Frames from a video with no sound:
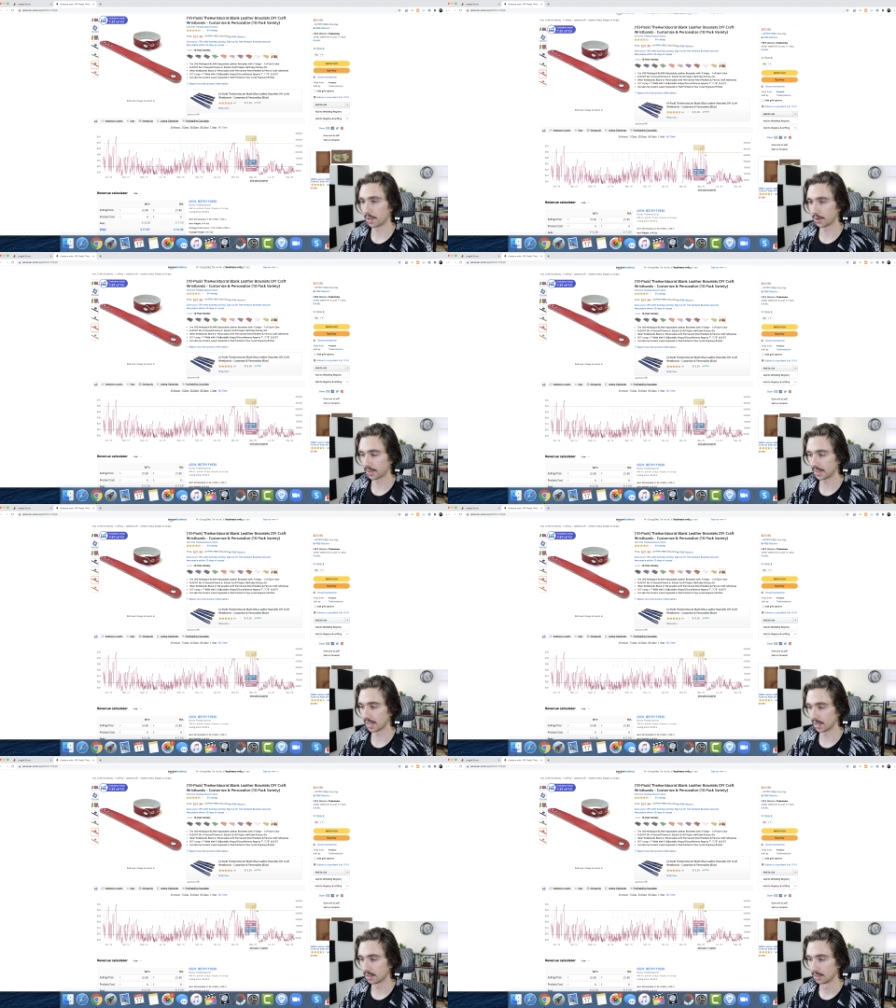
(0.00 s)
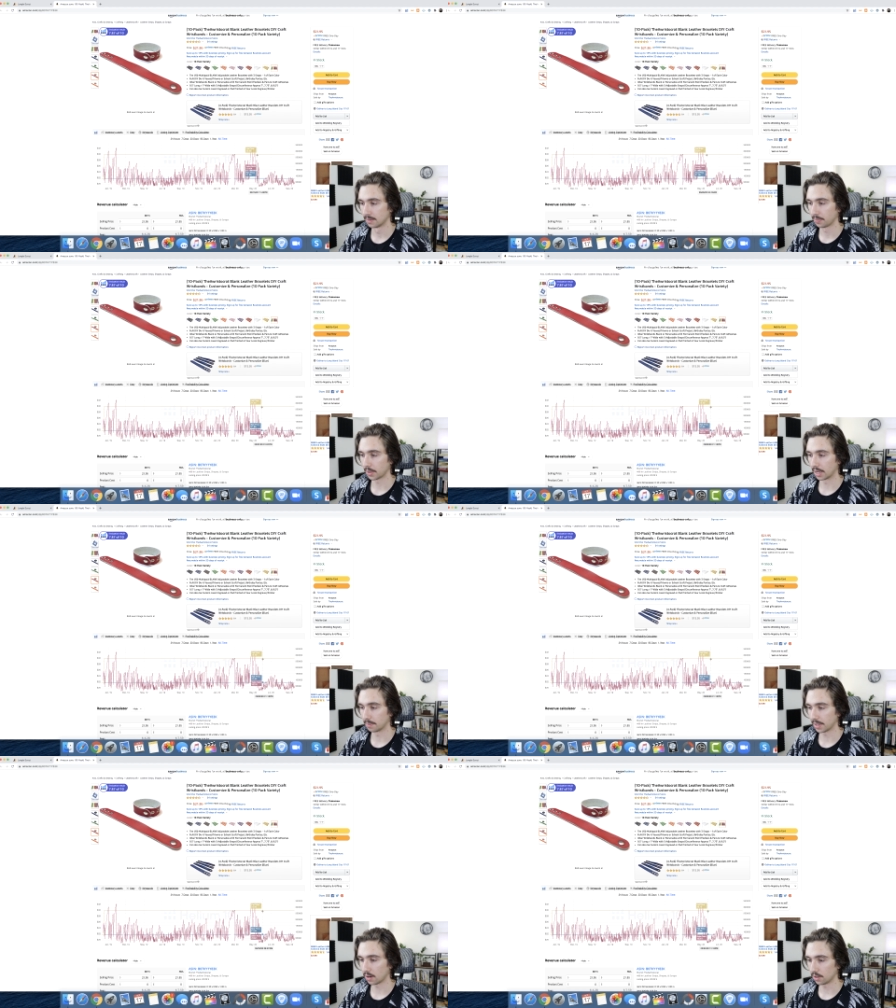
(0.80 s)
better than that.
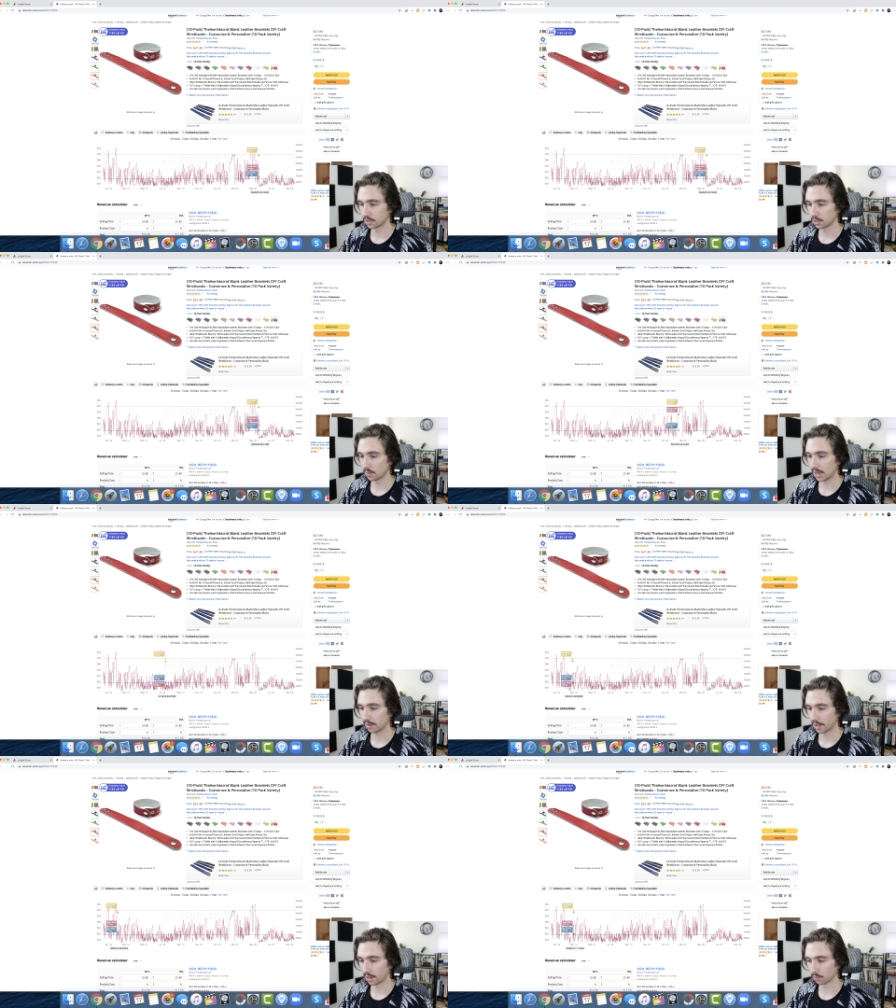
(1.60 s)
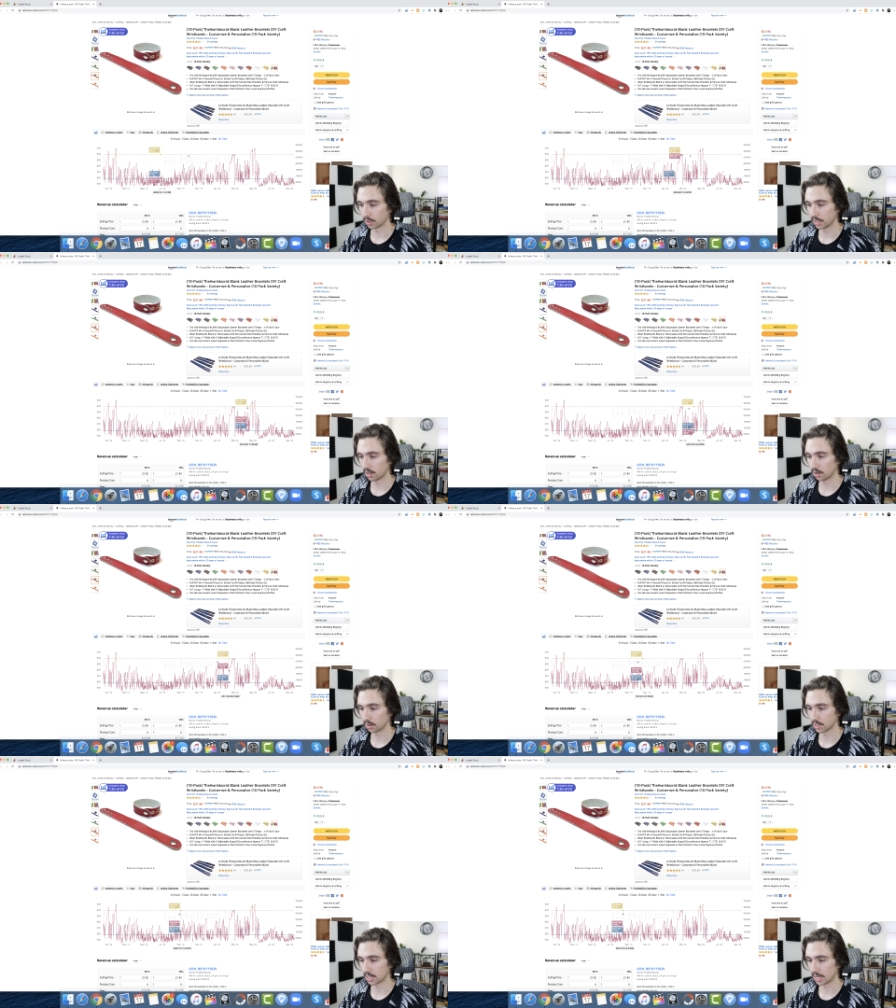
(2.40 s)
Um, they also have had a really
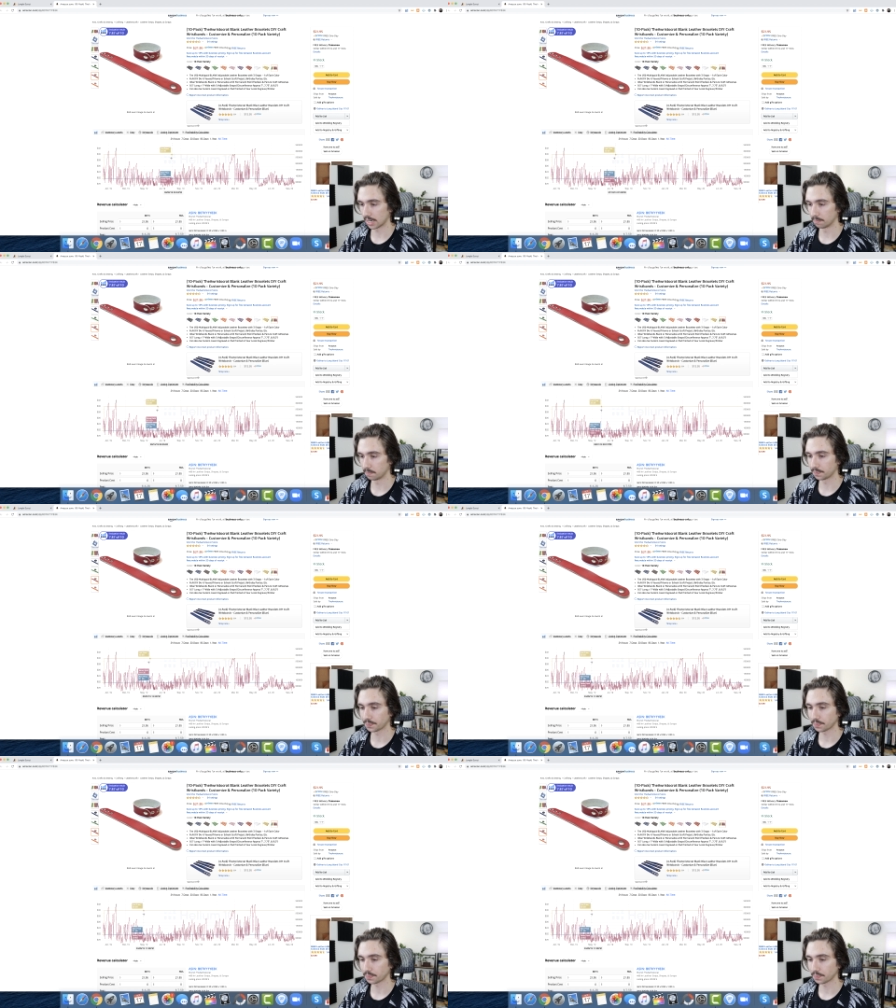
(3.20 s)
hard time